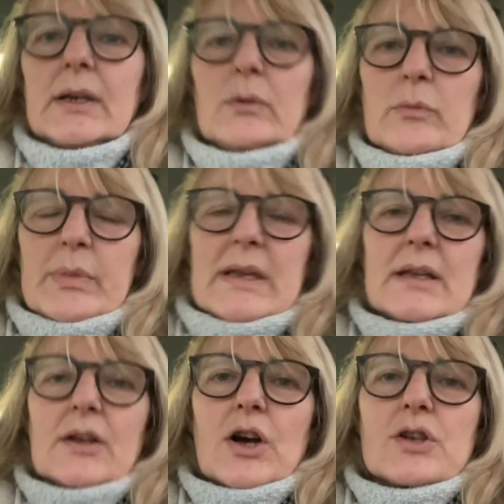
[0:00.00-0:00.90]
We've been
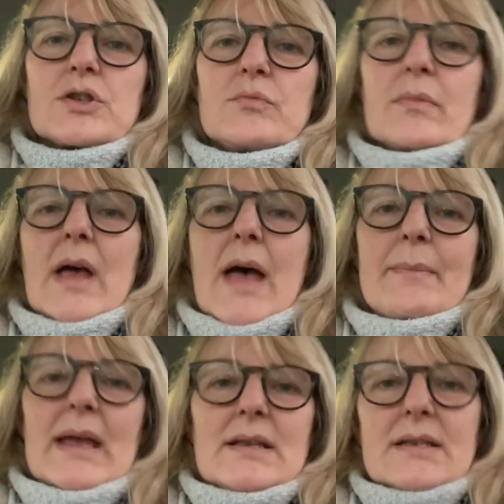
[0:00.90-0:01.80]
and got some
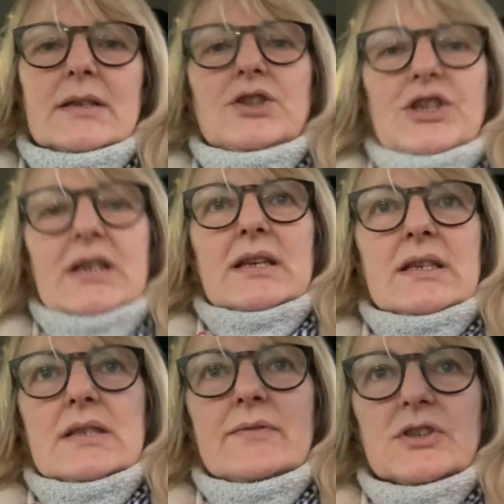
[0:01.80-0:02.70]
amazing
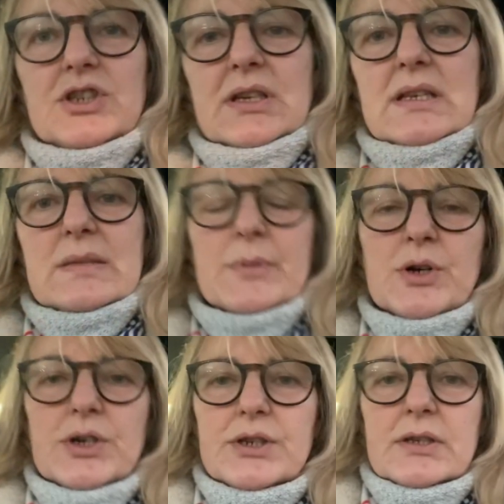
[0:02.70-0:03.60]
cheese for cheese
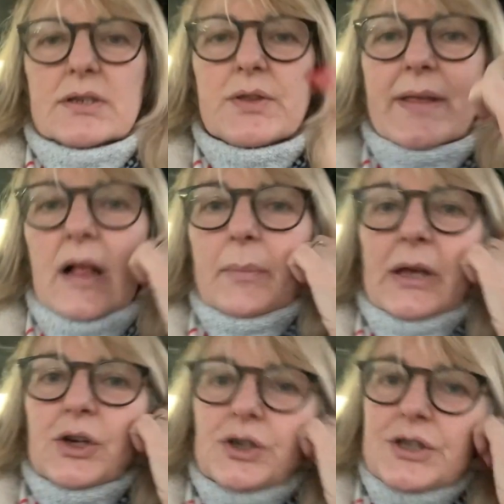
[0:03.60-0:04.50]
board, so that'll be
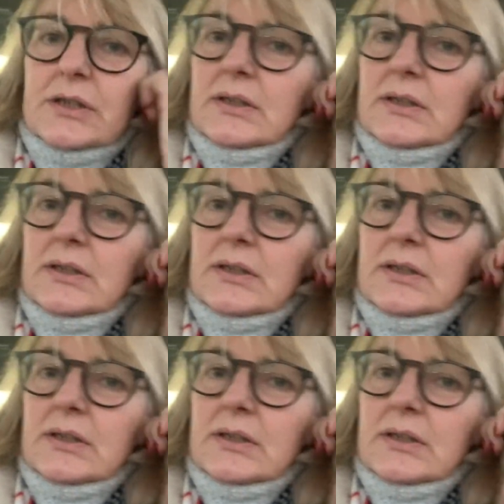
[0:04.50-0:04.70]
good.